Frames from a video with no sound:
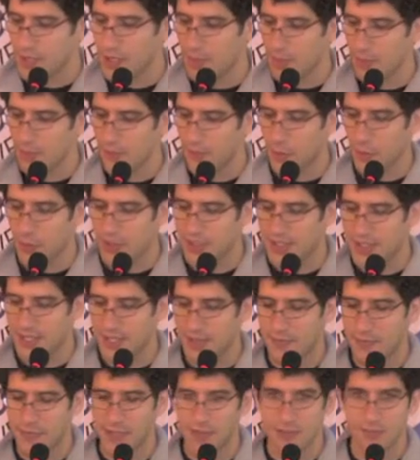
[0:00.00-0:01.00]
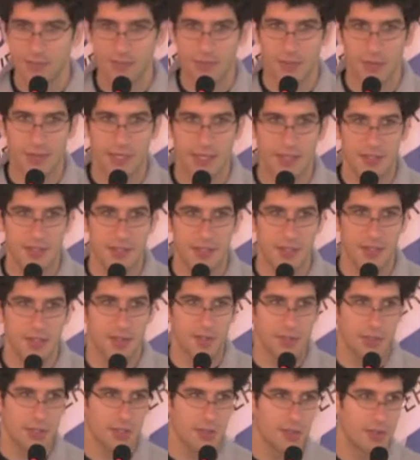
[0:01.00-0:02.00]
Before we dive in directly into
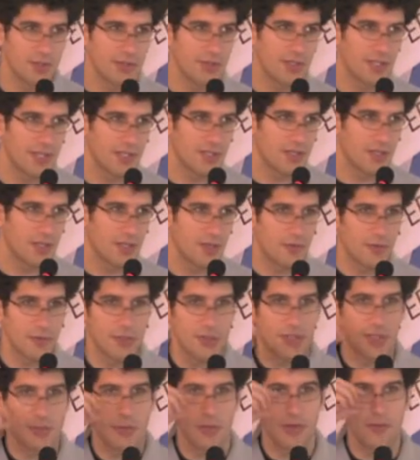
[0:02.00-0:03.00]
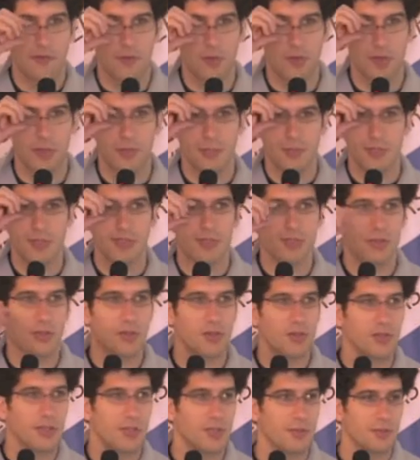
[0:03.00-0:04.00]
some code, Diggs covered some of the verbs
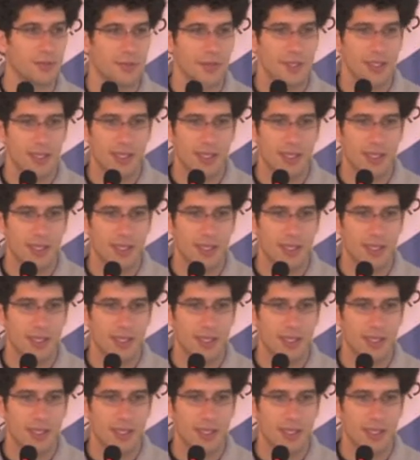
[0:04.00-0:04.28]
earlier.